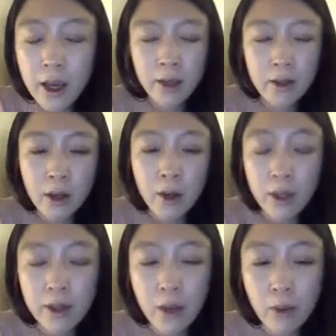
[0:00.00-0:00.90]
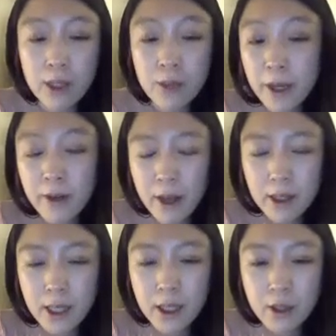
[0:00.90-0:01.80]
and whether that works better than
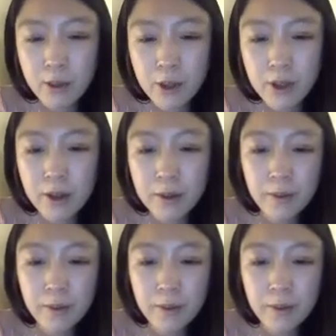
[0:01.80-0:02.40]
sentence BERT.